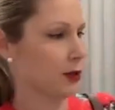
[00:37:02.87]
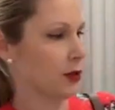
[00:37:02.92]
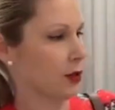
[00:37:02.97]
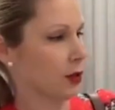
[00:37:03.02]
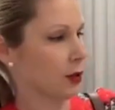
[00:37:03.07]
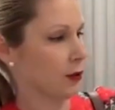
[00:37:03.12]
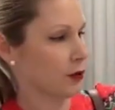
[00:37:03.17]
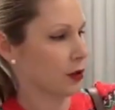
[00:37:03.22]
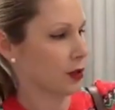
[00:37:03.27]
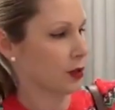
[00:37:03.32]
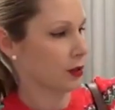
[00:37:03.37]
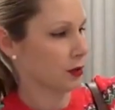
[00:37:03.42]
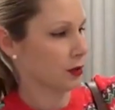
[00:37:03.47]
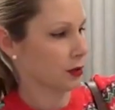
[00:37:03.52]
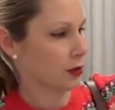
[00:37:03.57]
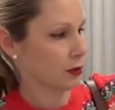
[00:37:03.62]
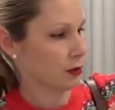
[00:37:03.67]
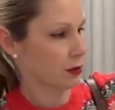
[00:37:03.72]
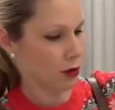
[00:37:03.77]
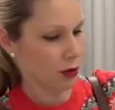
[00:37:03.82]
So I've
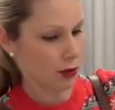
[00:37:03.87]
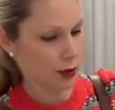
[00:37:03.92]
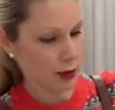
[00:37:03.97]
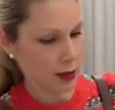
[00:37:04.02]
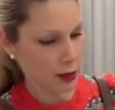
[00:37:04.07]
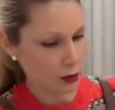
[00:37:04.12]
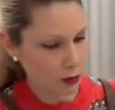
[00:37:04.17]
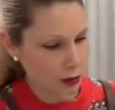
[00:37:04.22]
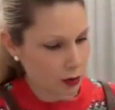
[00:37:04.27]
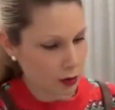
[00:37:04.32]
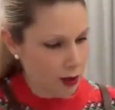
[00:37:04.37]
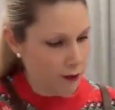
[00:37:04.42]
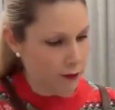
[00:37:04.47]
just got that all